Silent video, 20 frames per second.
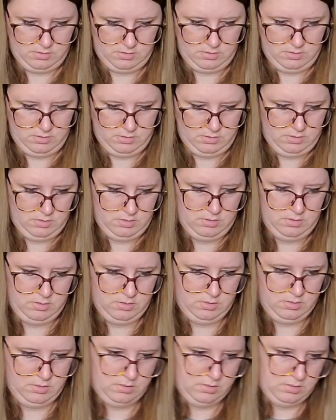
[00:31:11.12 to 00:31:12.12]

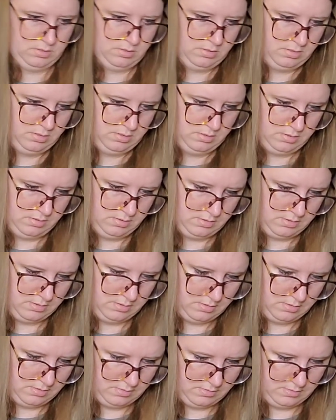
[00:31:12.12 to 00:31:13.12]

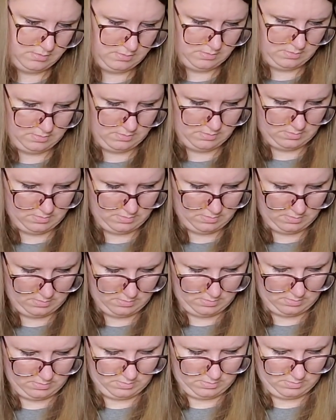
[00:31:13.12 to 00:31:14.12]

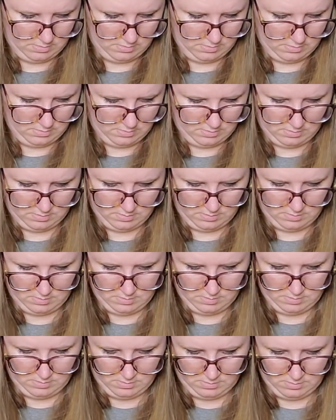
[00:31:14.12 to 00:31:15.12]

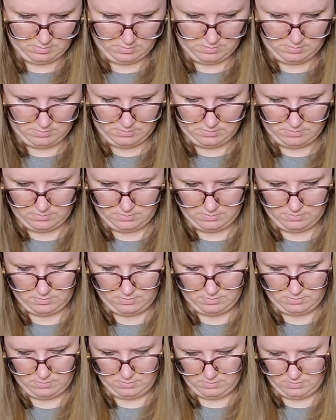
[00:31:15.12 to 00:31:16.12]

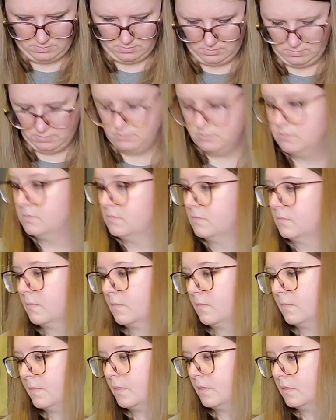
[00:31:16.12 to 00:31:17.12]

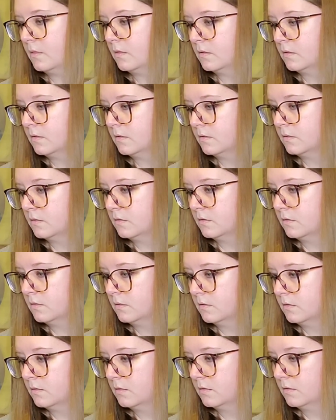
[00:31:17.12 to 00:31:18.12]

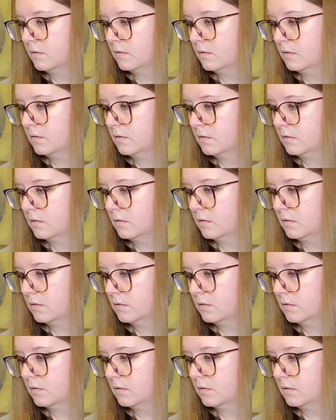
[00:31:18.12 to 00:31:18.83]
(silence)